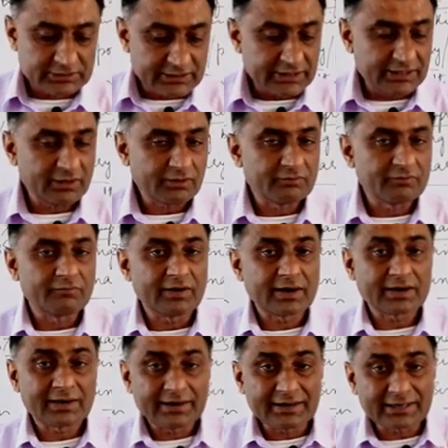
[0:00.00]
they
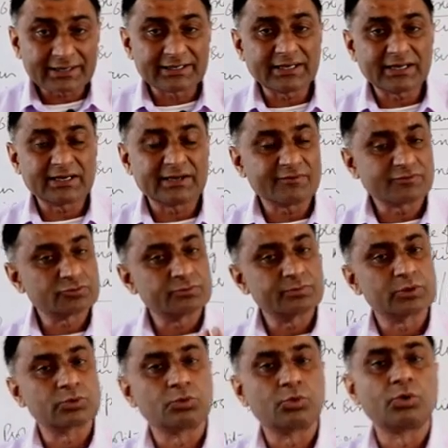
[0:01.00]
were lucky enough to
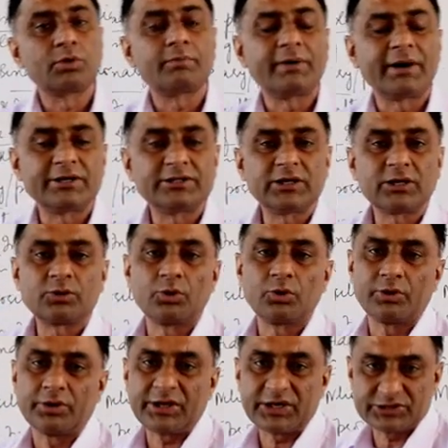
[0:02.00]
be ruled by the
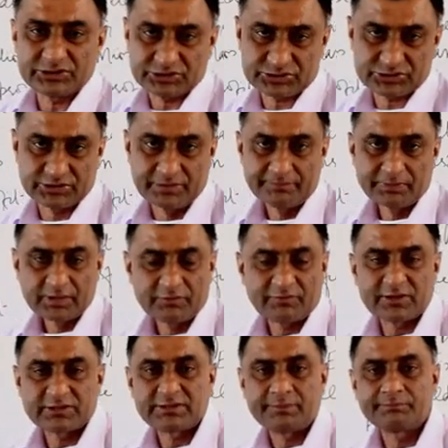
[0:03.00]
colonizers.
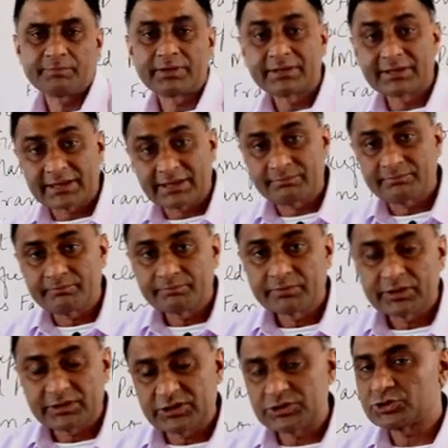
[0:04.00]
For example,
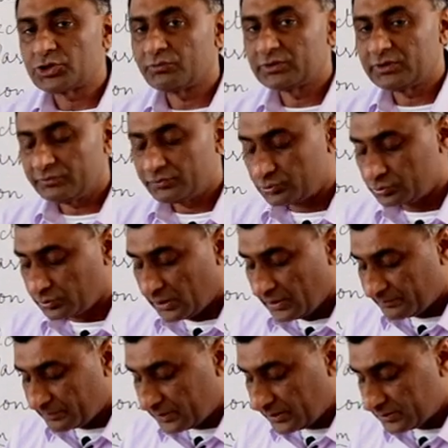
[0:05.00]
Kim, he is of the
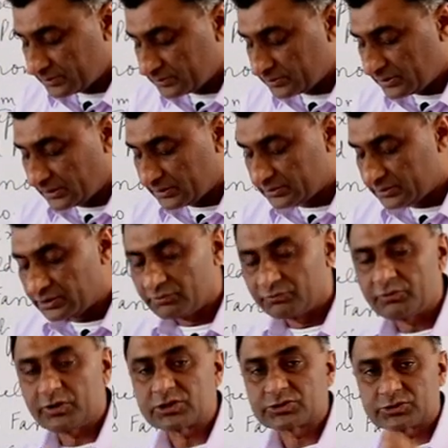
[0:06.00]
view, and then
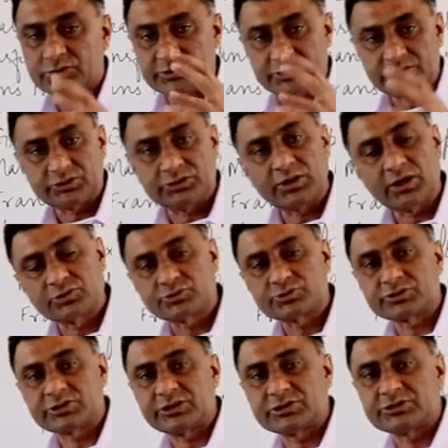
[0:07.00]
E.M. Foster, he
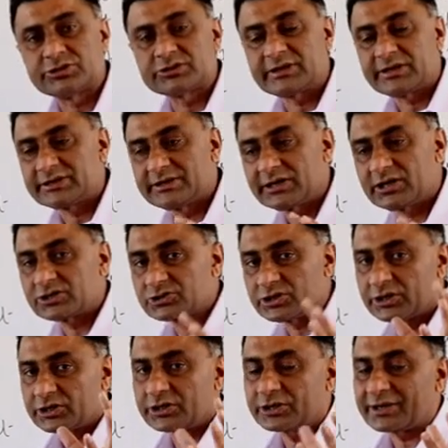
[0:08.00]
also says this, and there are
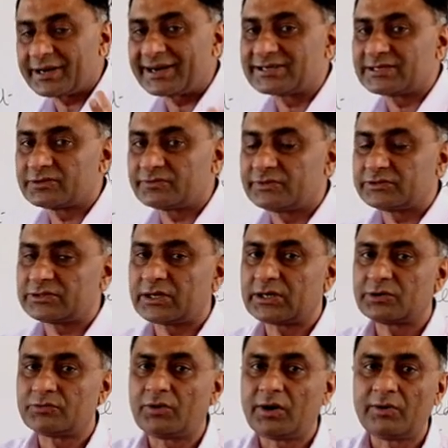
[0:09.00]
certain characters which
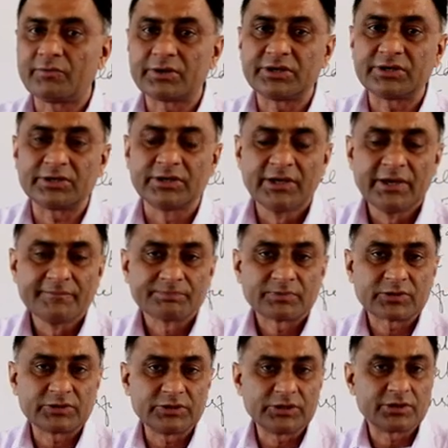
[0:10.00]
are involved in
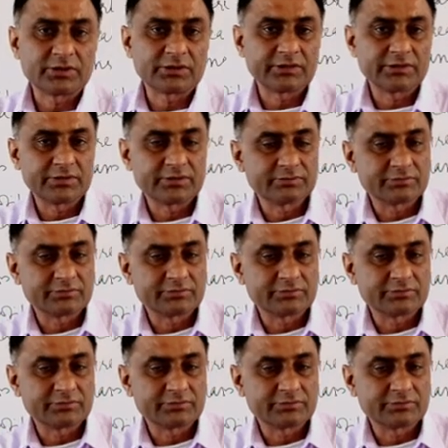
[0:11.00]
their